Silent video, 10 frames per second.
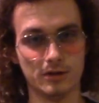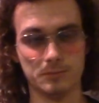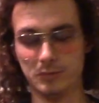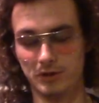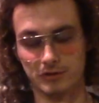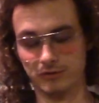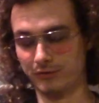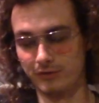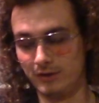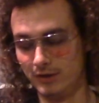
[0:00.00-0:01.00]

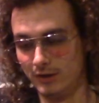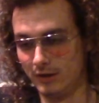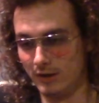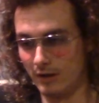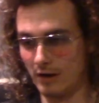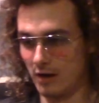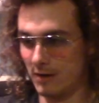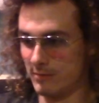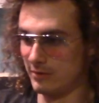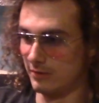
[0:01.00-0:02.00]
Because,
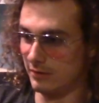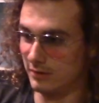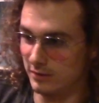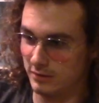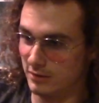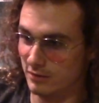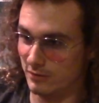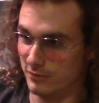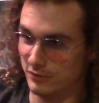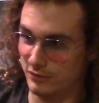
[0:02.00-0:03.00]
I mean, you
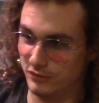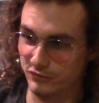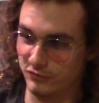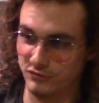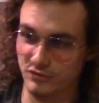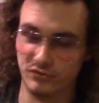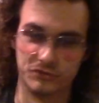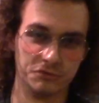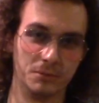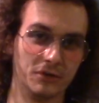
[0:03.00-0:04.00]
know, this
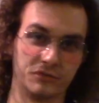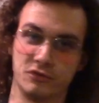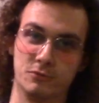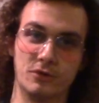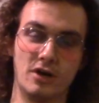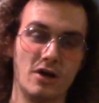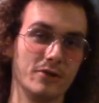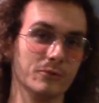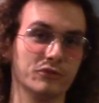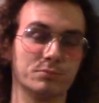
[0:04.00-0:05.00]
is basically what
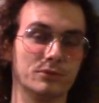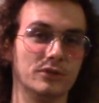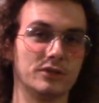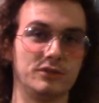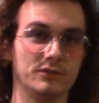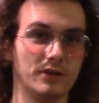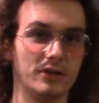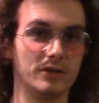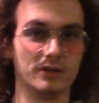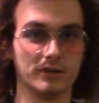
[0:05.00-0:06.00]
Hollywood's predicting right
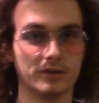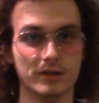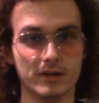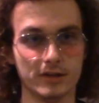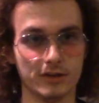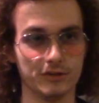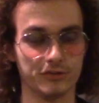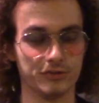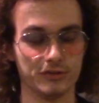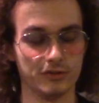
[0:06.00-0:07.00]
here.
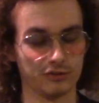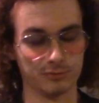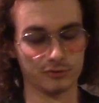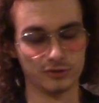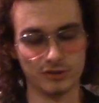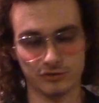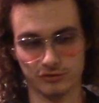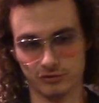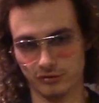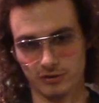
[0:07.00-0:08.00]
Is these machines are
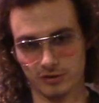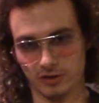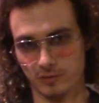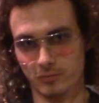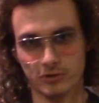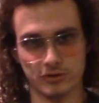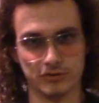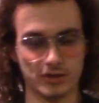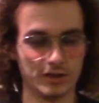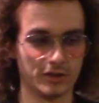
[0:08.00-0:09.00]
just going to completely
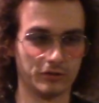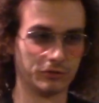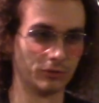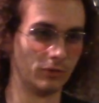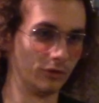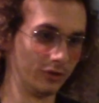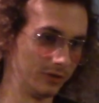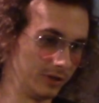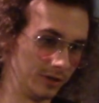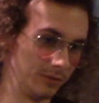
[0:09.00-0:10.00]
take control,
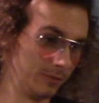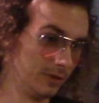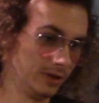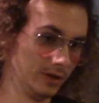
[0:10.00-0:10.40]
and